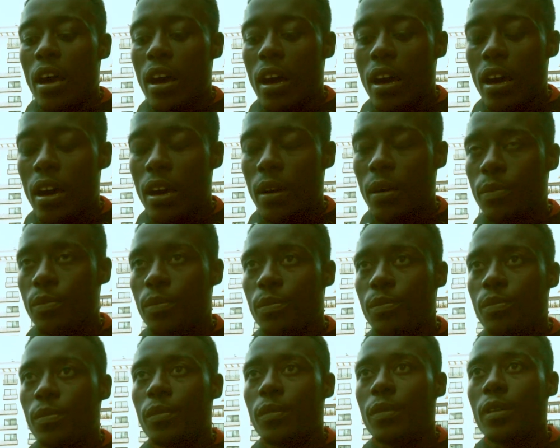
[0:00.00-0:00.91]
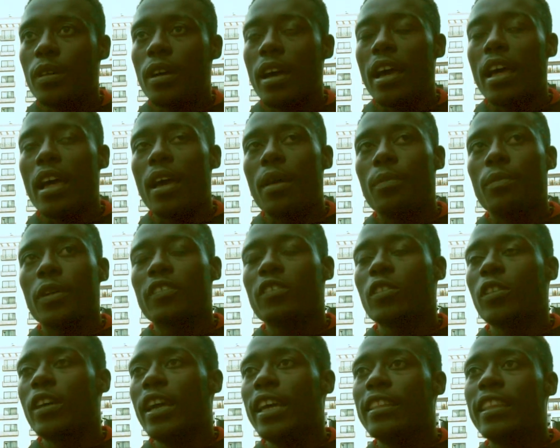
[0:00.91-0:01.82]
Uh,
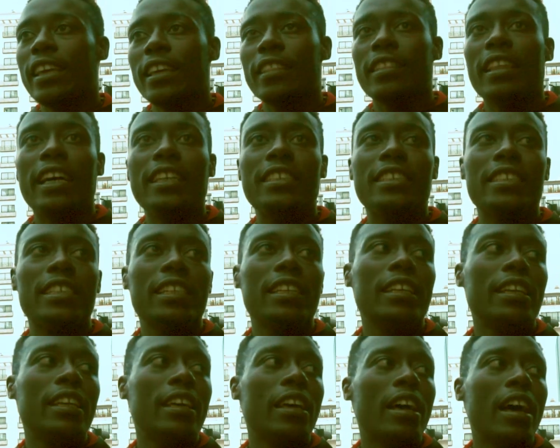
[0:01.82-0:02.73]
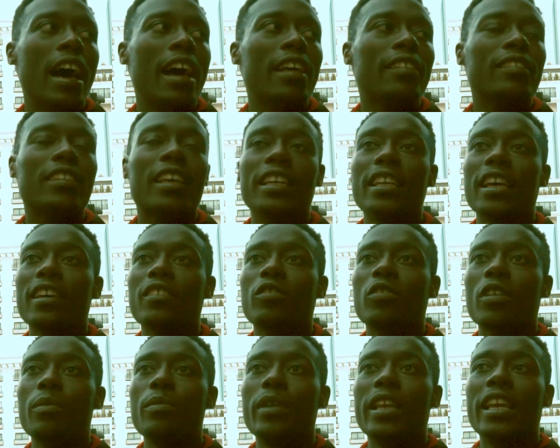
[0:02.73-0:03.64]
personally, I think that as Kenyans
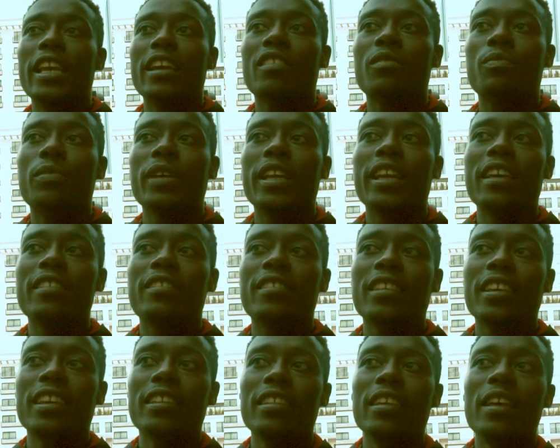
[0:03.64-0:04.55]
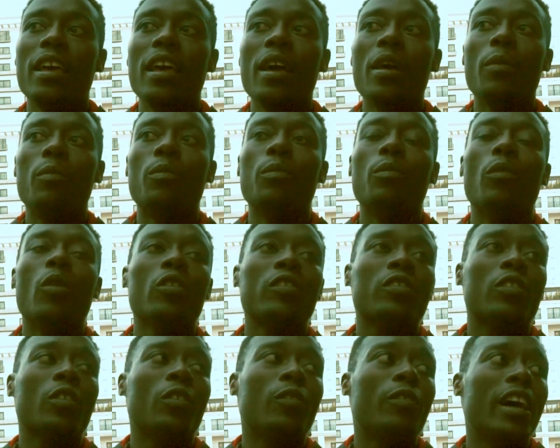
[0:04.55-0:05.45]
who have been experiencing
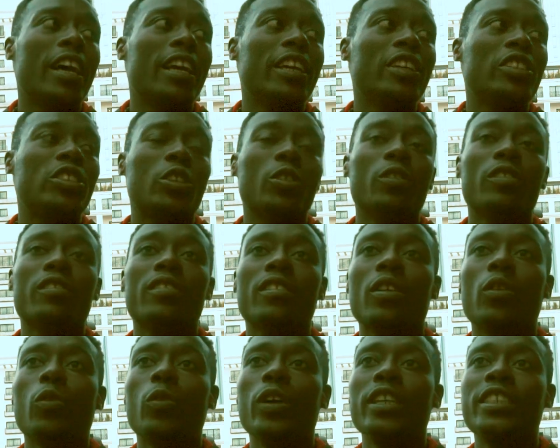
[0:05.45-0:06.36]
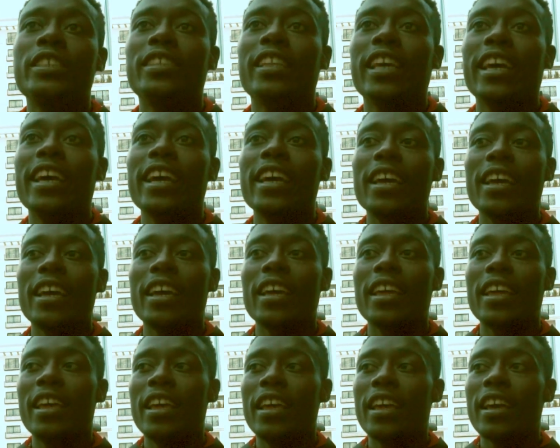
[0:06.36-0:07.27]
most of the issues which the
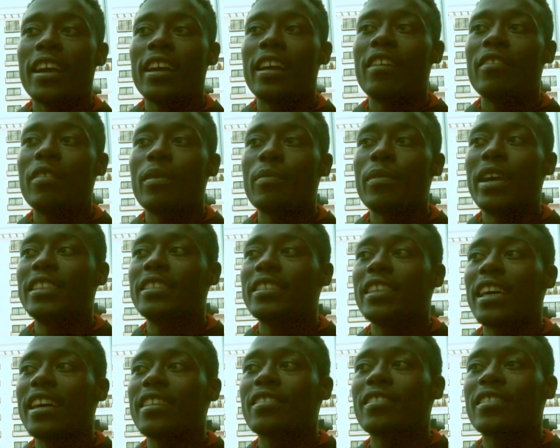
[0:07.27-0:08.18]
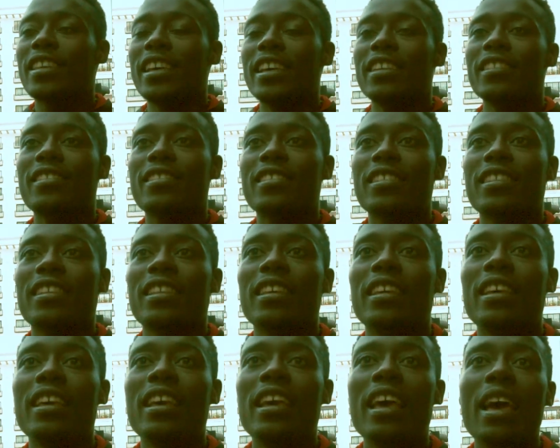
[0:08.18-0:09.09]
government has since
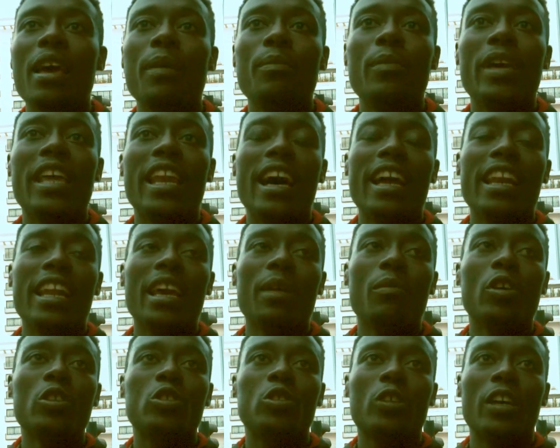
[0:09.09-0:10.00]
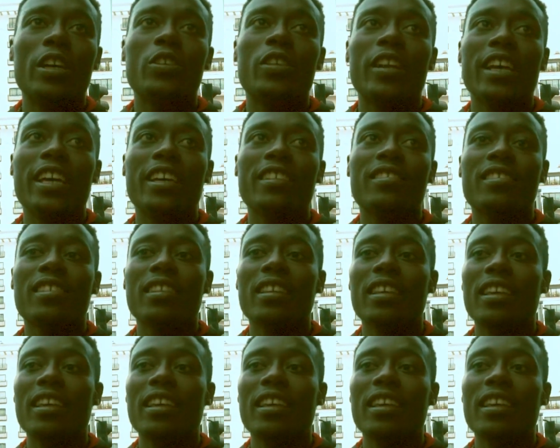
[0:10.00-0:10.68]
been unable to address.